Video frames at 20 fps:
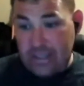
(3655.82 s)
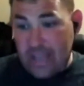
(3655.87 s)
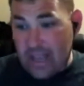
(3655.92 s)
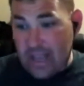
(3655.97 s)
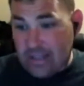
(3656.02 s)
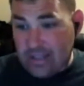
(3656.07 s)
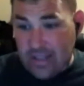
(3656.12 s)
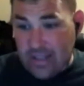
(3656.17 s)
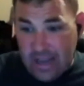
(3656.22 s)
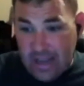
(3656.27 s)

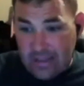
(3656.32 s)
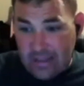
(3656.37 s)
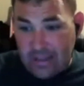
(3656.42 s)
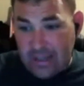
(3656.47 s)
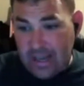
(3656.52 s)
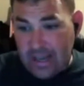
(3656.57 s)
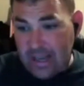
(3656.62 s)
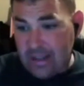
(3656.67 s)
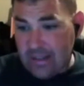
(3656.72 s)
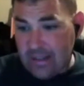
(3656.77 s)
you'll
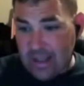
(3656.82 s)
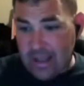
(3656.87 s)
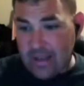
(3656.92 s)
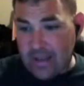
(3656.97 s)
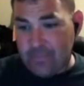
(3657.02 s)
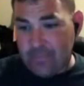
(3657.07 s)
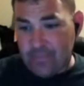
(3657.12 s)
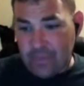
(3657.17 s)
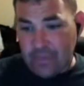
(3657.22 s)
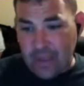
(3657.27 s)
attest,
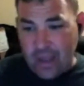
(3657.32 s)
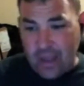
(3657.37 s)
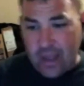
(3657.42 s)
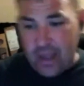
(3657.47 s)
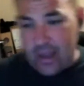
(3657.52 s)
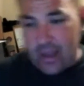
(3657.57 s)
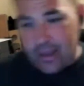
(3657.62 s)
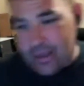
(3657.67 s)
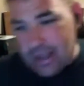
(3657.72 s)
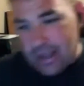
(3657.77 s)
Anthony,
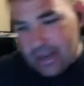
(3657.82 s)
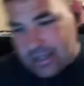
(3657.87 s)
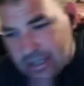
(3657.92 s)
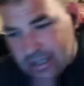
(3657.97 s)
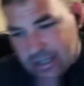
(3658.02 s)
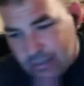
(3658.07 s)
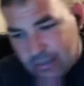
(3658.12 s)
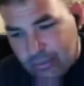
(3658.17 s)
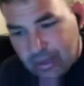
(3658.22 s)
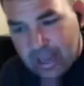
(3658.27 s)
that
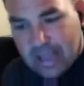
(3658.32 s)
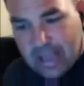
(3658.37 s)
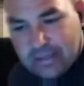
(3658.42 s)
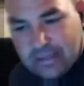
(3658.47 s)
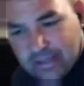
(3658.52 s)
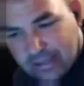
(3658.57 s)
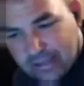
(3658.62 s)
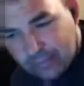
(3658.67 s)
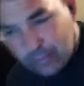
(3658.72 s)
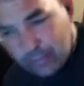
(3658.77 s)
uh,
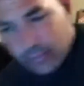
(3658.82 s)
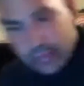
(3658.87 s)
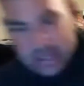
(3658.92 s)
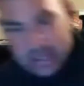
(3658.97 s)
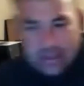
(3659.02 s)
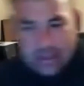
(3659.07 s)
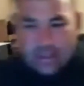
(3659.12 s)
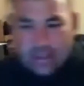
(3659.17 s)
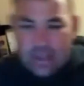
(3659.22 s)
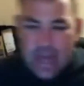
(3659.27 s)
AC when I
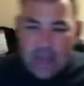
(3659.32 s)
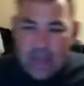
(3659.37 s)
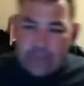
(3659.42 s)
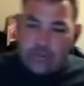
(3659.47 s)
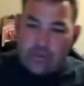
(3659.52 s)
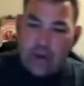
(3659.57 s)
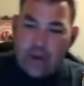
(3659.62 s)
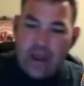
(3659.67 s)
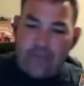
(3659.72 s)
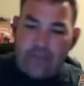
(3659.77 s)
did when we
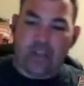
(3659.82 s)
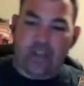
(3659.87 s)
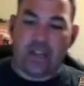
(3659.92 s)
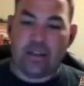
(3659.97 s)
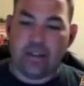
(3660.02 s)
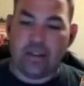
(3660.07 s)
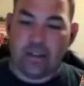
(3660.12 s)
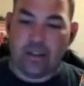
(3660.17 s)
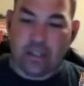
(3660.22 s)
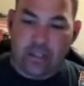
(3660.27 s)
did the live
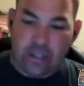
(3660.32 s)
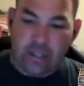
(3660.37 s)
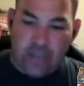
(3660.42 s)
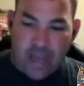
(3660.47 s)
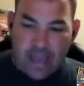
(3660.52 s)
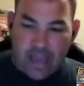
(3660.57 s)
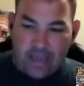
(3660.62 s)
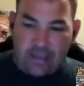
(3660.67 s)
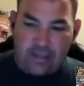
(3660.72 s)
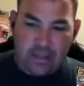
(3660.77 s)
draft at
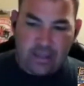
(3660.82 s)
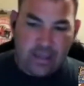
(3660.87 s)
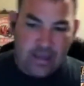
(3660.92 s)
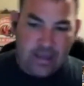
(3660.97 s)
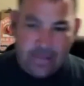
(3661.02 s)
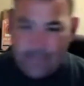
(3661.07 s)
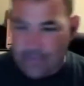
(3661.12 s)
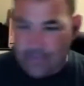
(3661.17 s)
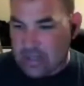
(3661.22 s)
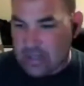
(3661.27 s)

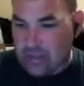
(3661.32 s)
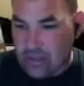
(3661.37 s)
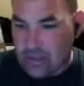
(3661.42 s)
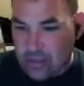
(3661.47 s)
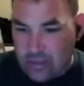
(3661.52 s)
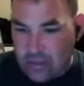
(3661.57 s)
Lachey's, as